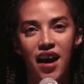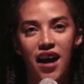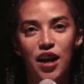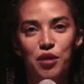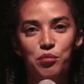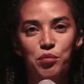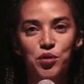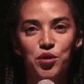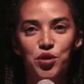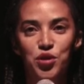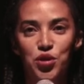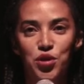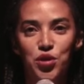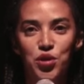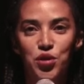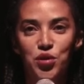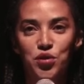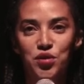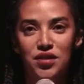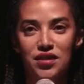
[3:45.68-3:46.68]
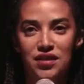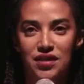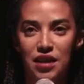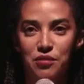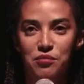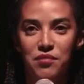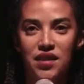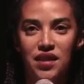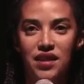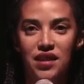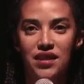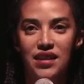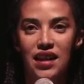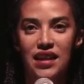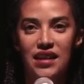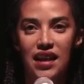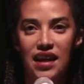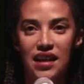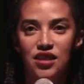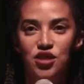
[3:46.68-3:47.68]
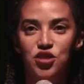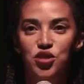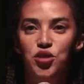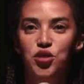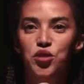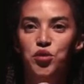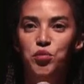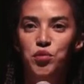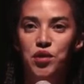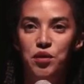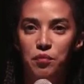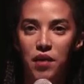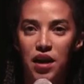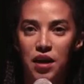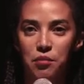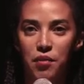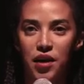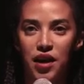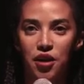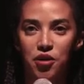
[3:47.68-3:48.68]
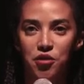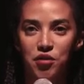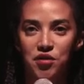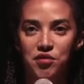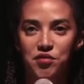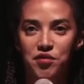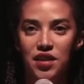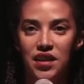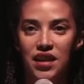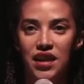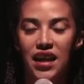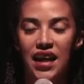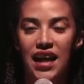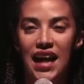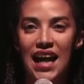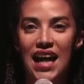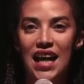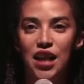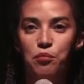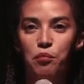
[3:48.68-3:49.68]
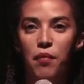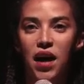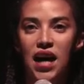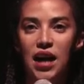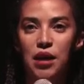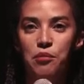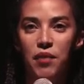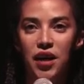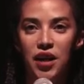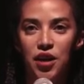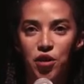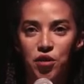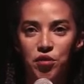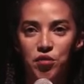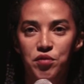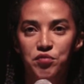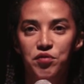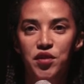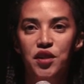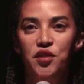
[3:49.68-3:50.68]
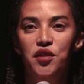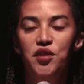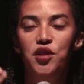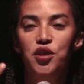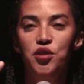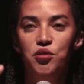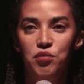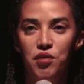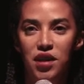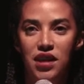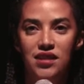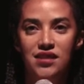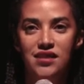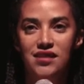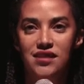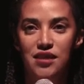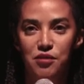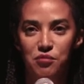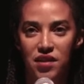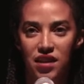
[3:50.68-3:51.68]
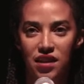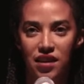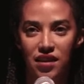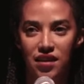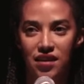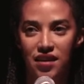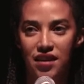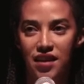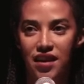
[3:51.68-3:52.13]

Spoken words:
I produce something that has to do with my biography, and my biography theorizes something.